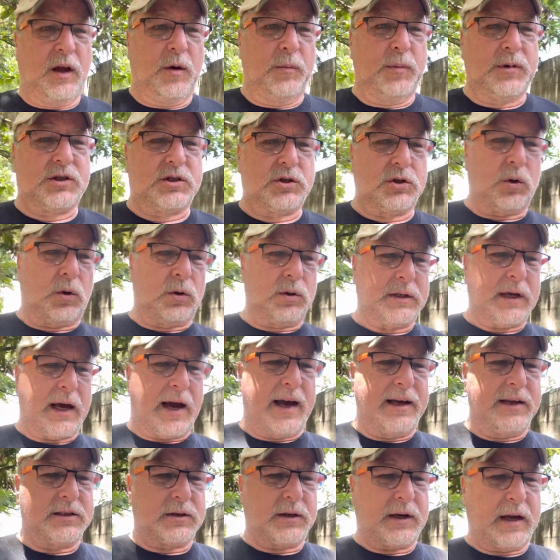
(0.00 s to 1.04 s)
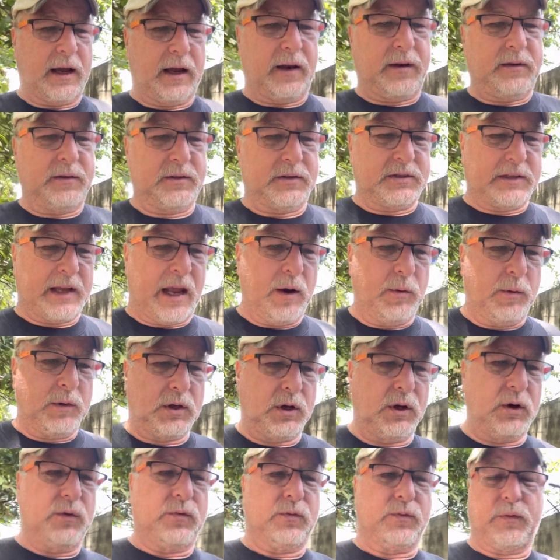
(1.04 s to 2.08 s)
But soul ties can stay with
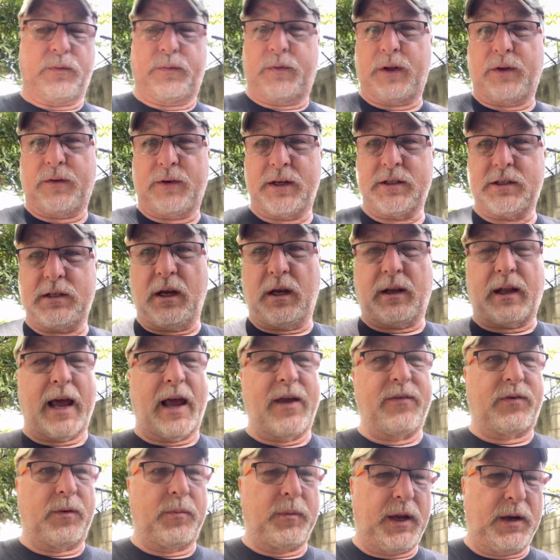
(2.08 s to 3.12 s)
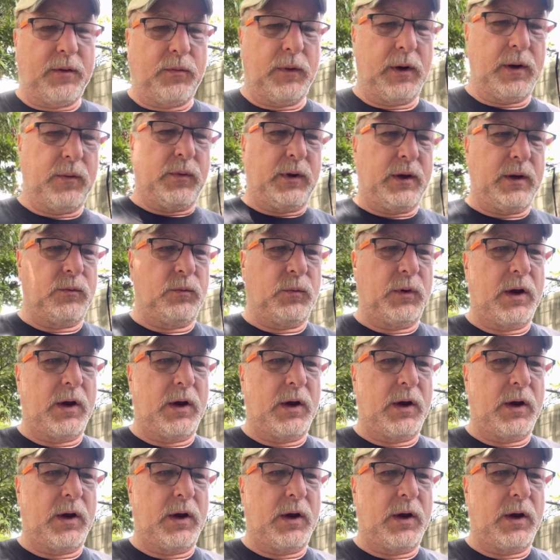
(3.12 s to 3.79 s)
you for the rest of your life. I mean, we